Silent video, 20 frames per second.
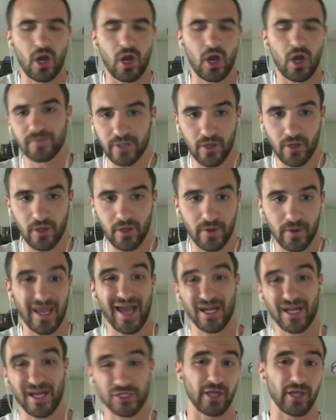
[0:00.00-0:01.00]
offering
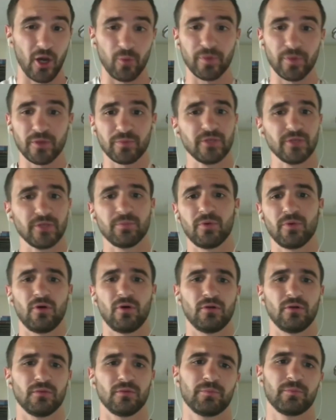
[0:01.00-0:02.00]
going, actually helping
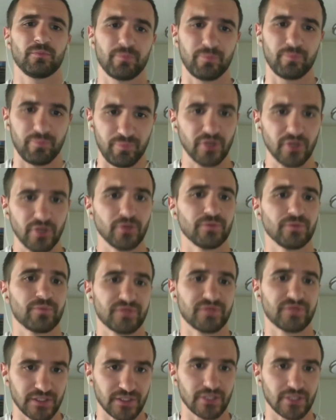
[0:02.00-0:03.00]
people
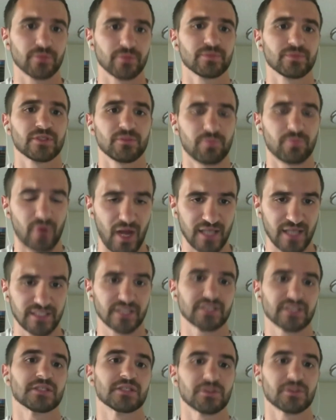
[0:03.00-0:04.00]
build systems and
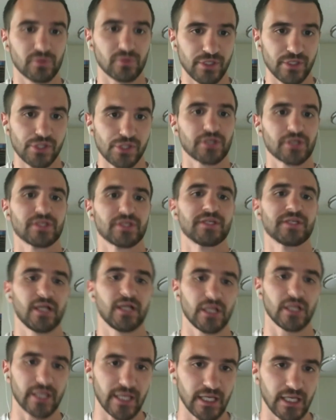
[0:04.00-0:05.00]
processes and really start to
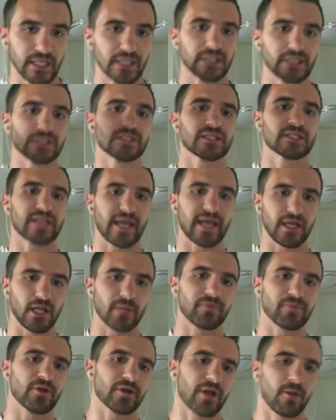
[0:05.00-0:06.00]
delegate and scale
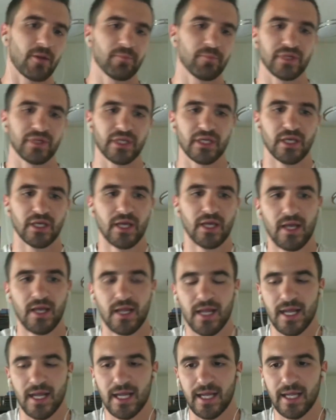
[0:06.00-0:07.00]
up their company.
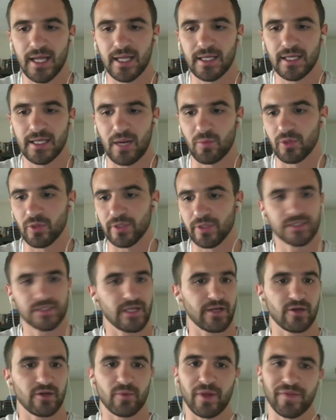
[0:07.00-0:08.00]
And I'm really
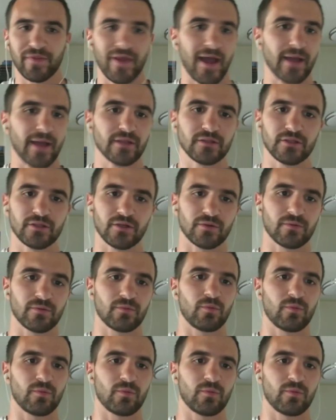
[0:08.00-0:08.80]
excited about that. You know,